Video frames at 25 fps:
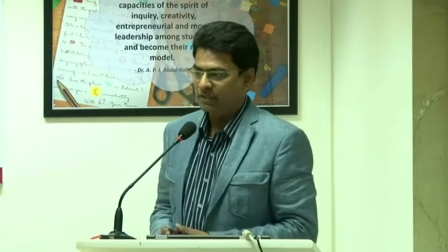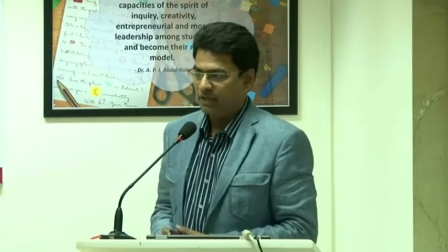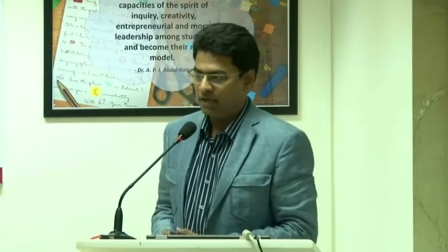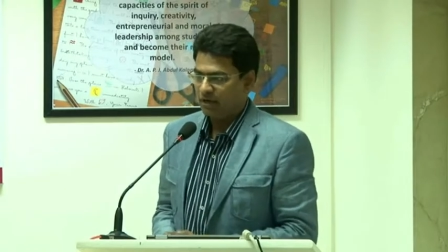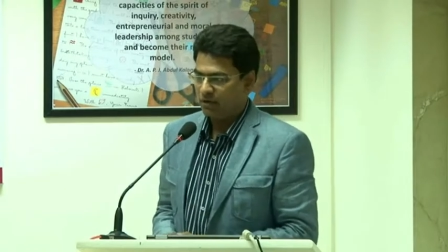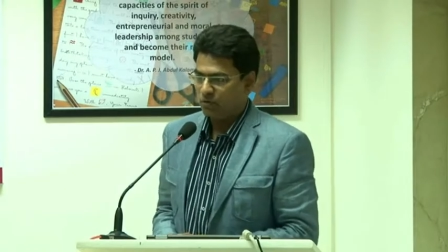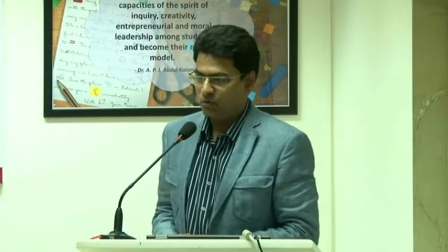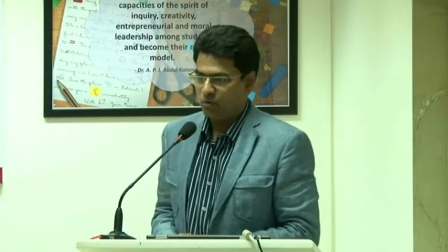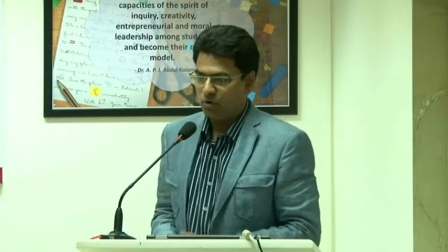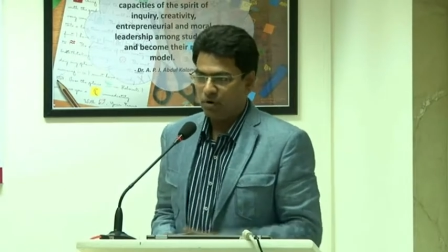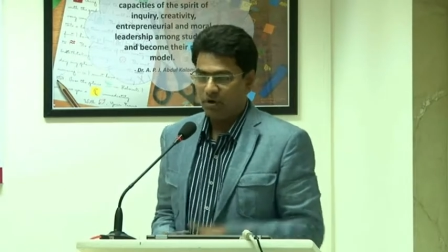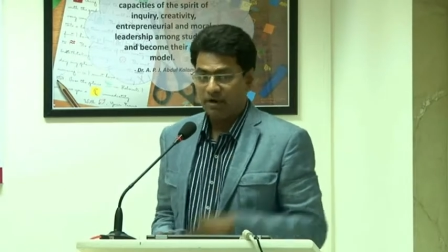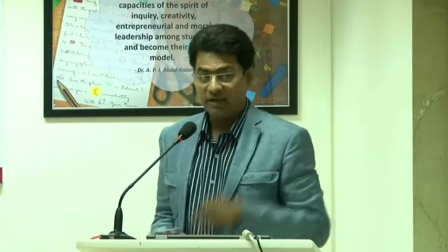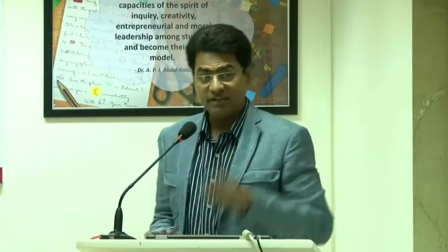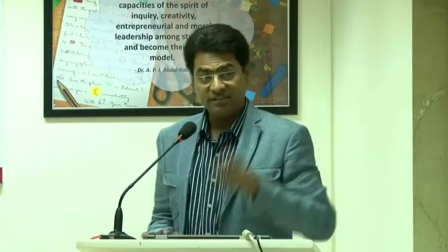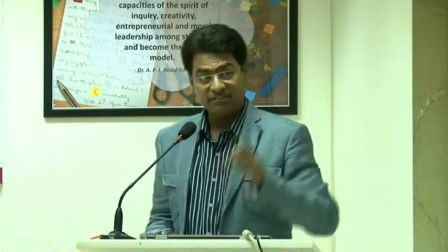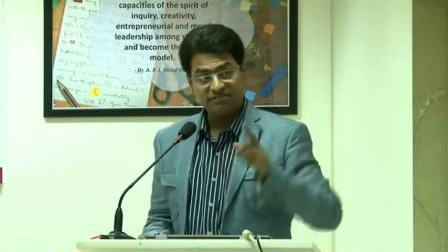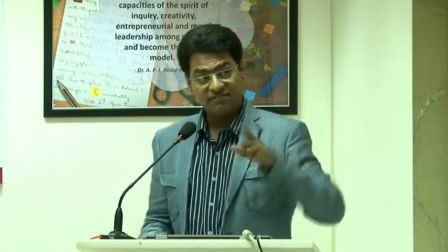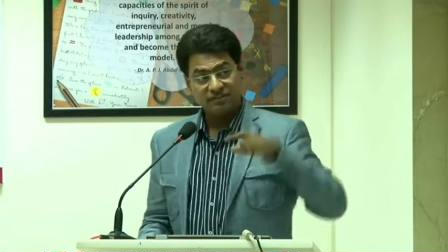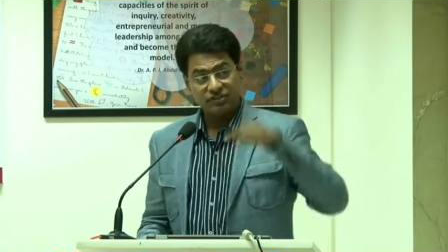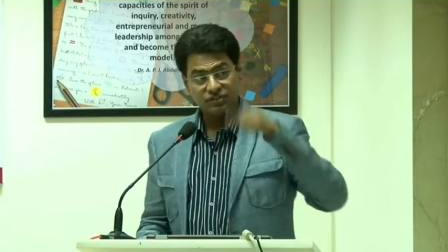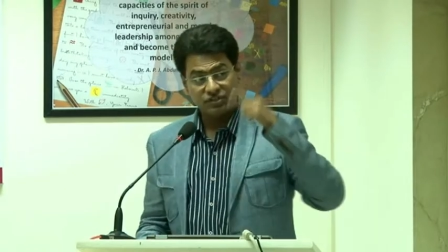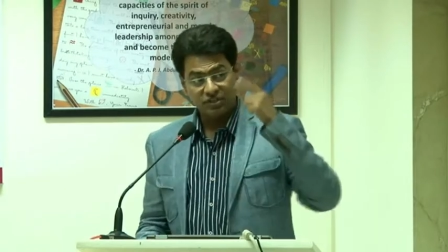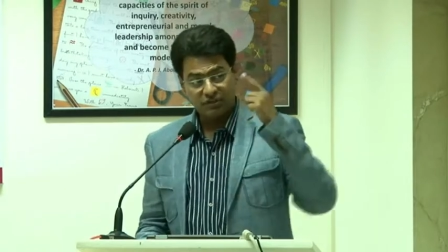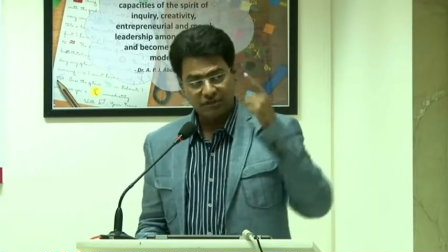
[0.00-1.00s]
Iraq War and the
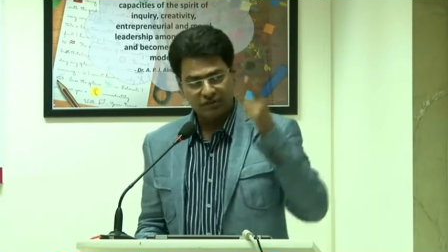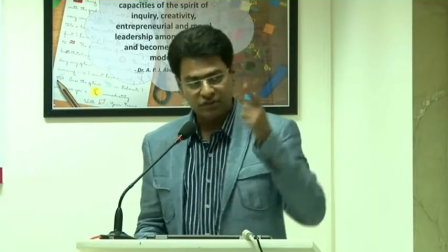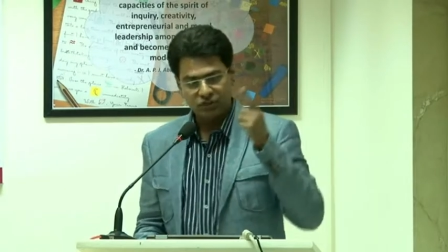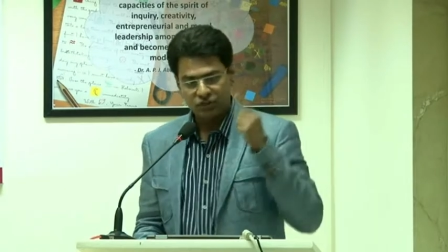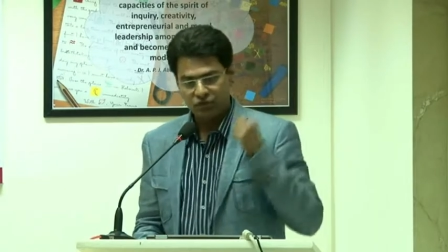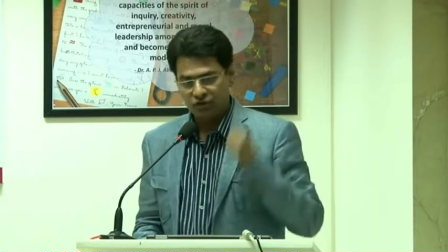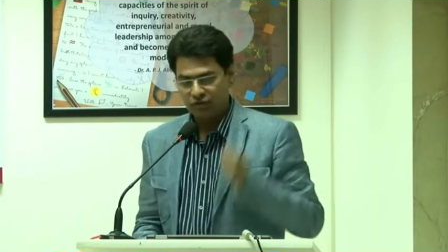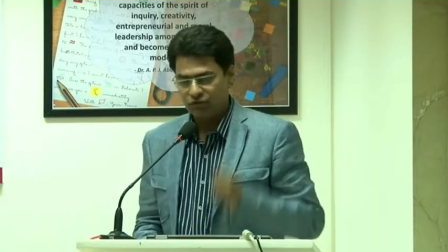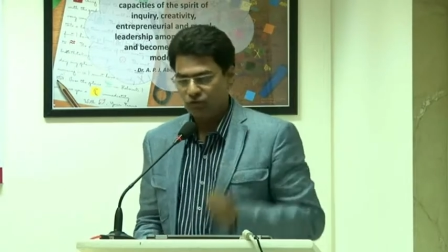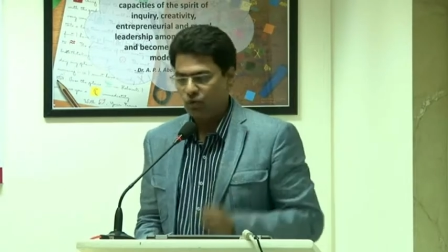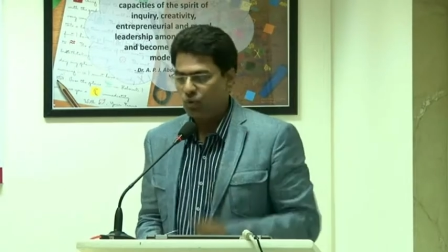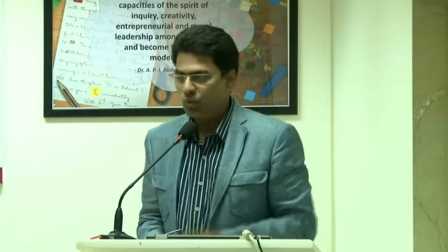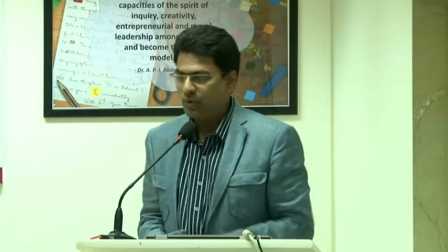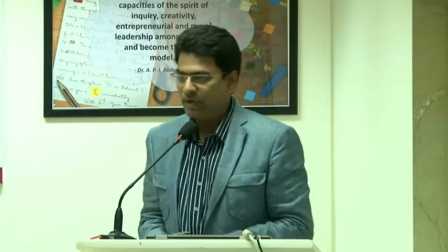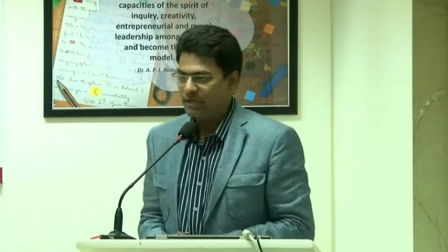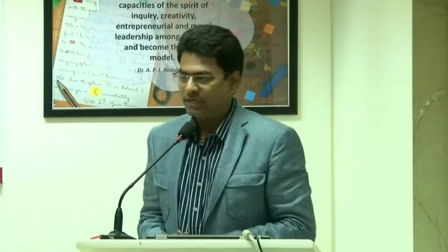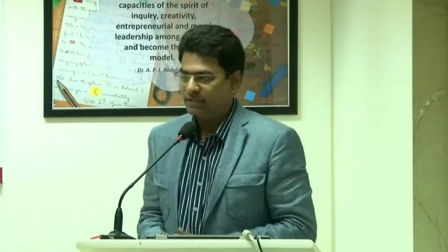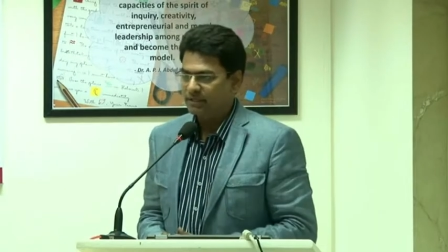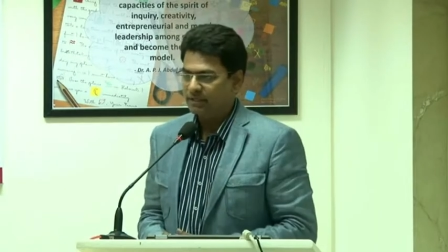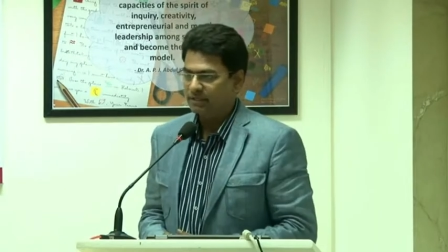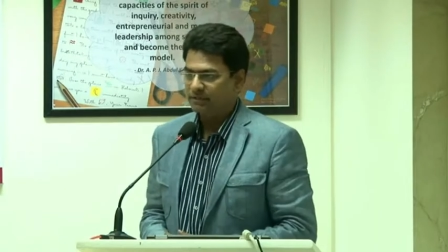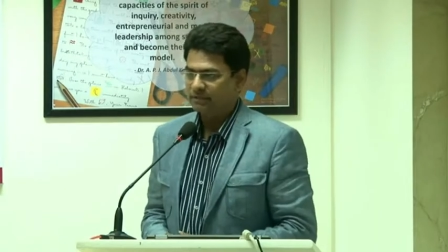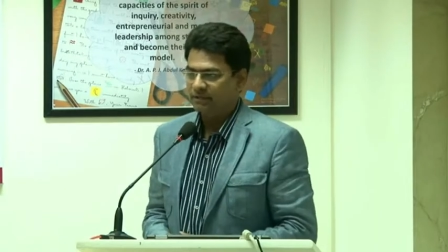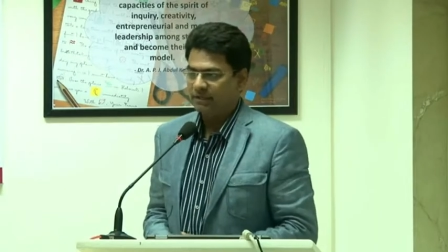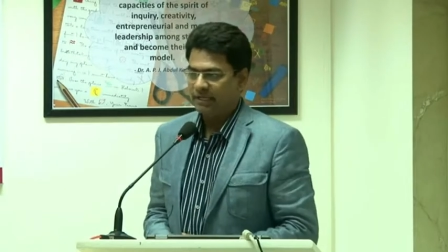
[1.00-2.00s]
first invasion of
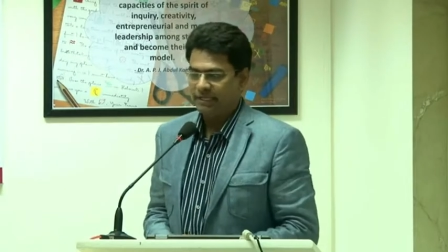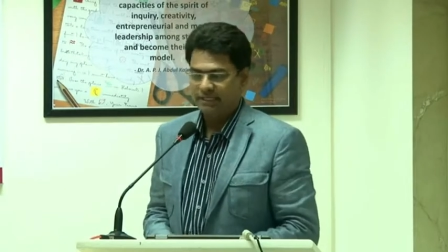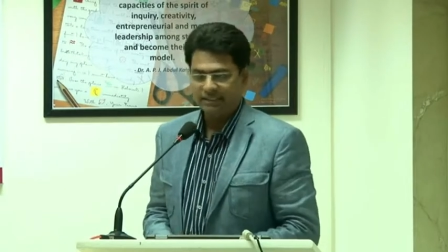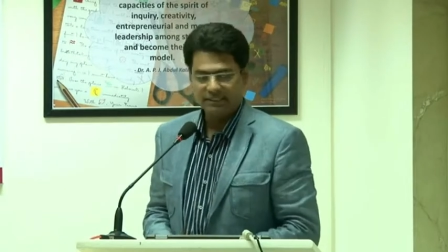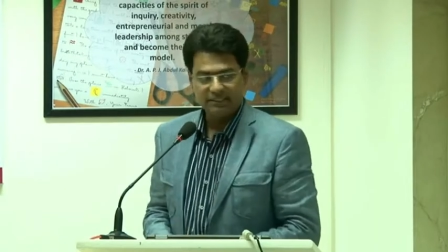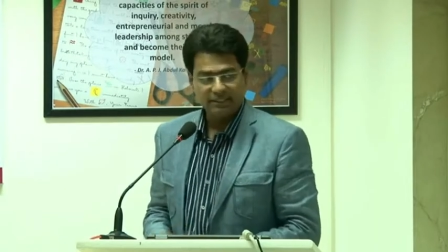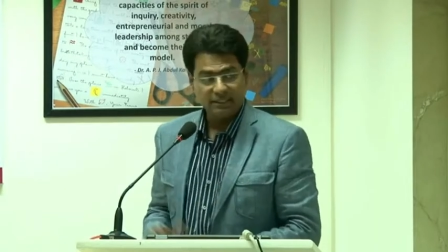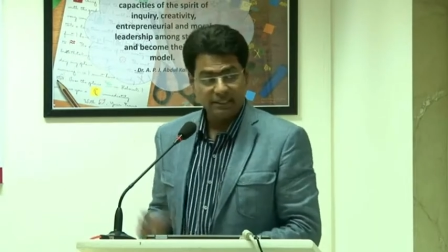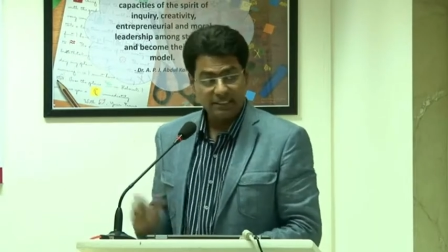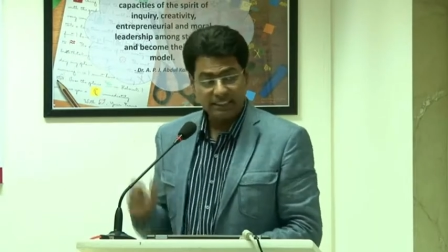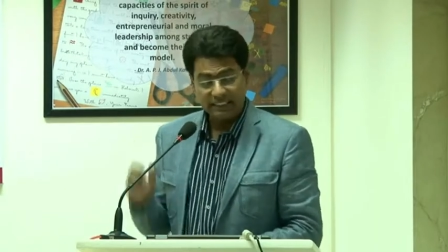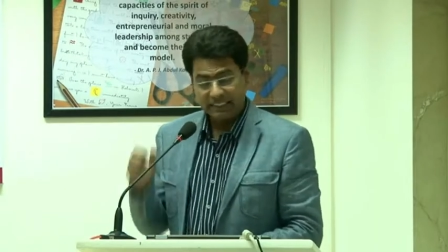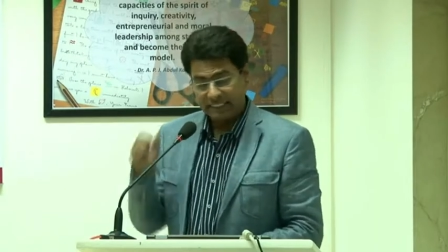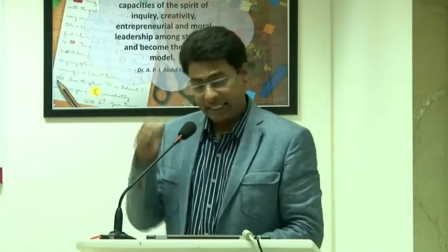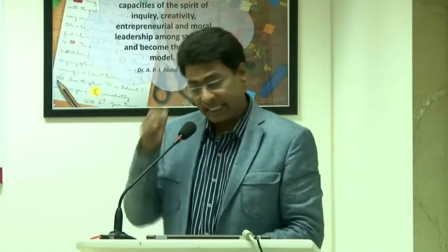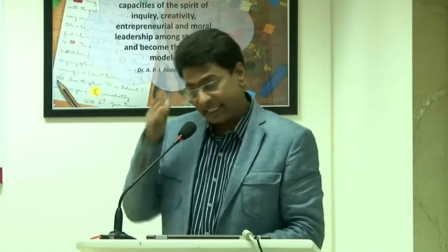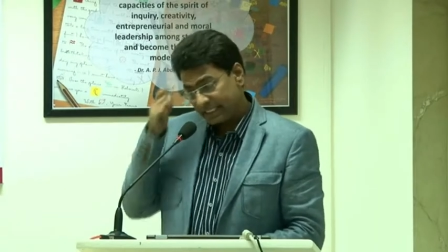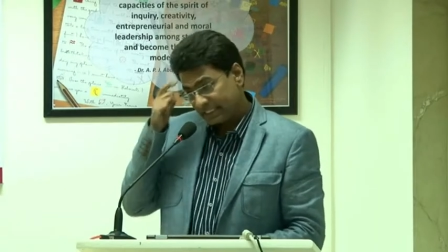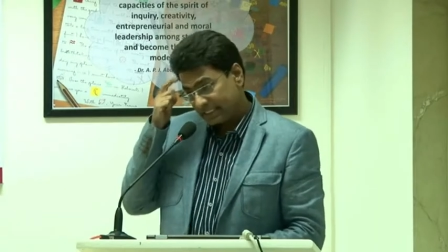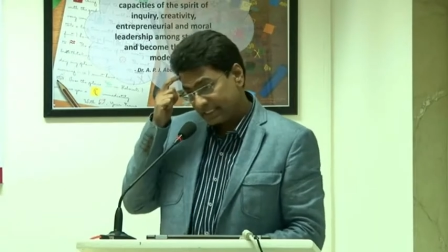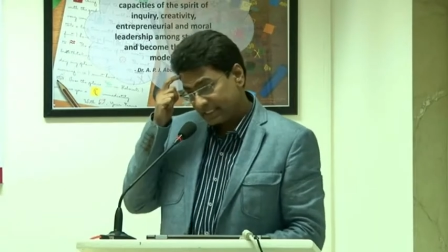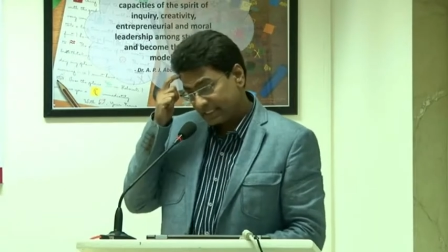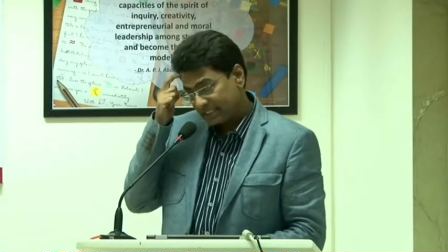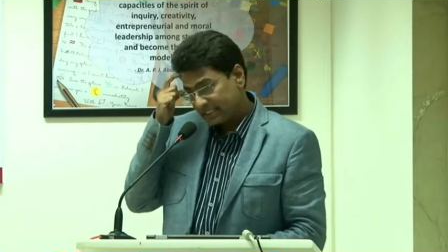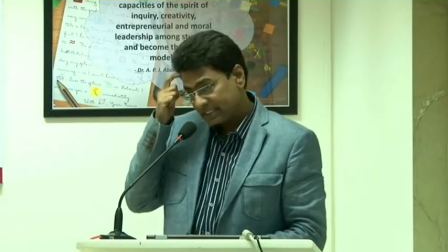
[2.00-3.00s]
Kuwait in the 90, early
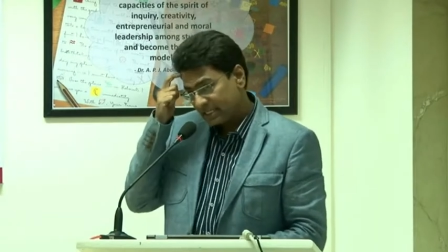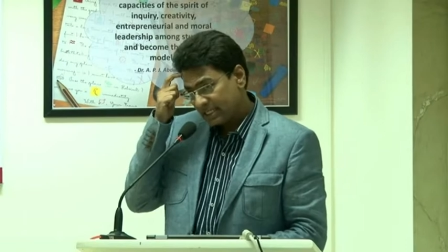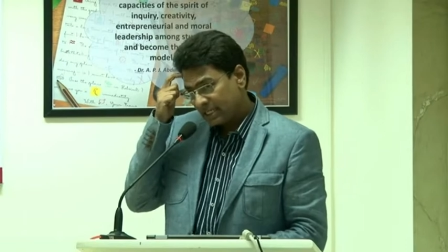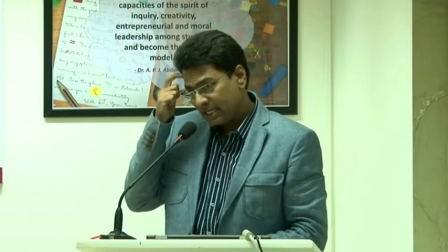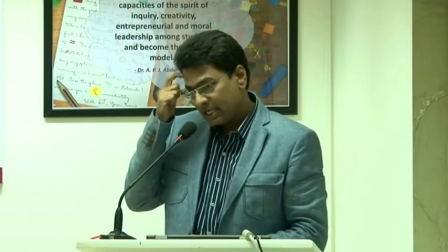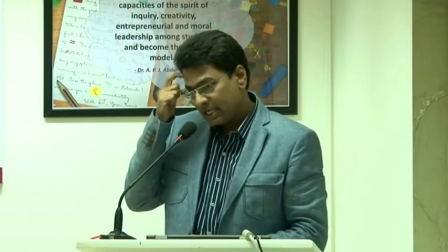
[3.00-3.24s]
90s.